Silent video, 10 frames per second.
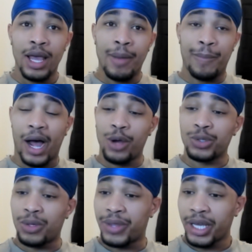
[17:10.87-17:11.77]
but I
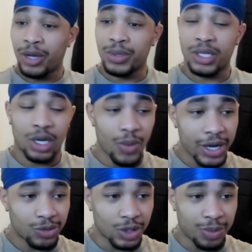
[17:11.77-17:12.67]
also think it was the
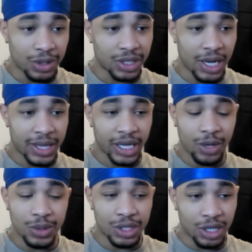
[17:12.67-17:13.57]
correct response. And I think it
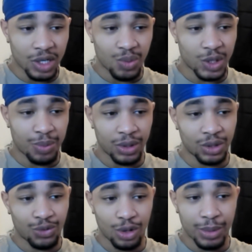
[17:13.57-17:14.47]
was a good response
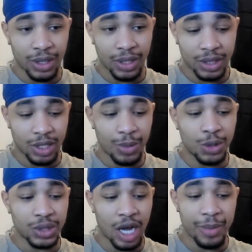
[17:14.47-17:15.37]
from someone
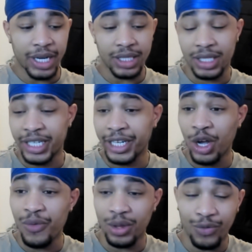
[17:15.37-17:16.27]
who's coming in to take
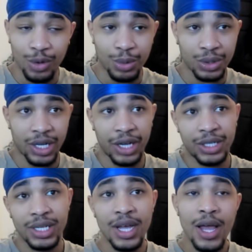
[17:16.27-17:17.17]
over the football side
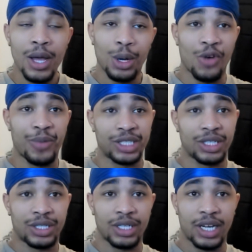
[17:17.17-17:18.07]
of
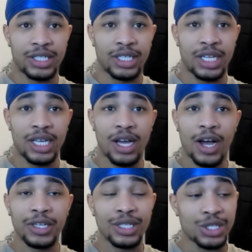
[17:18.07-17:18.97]
Manchester United. He
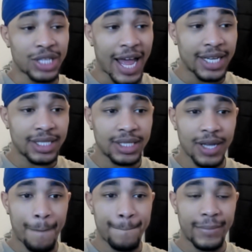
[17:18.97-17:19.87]
understands
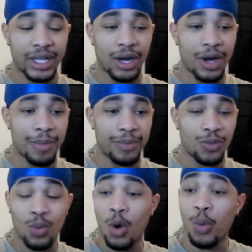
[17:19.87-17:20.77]

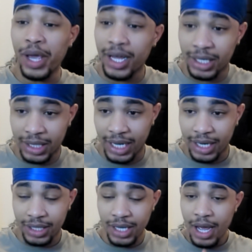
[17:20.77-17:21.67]
what we
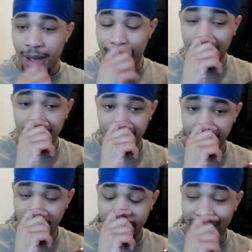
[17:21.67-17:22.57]
understand. Manchester
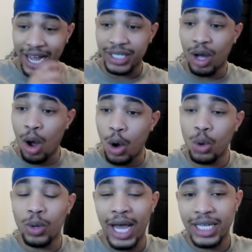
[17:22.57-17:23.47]
United as a
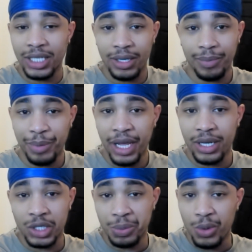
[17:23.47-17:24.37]
whole hasn't been a
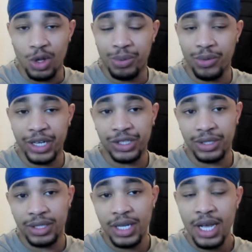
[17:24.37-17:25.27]
smooth operation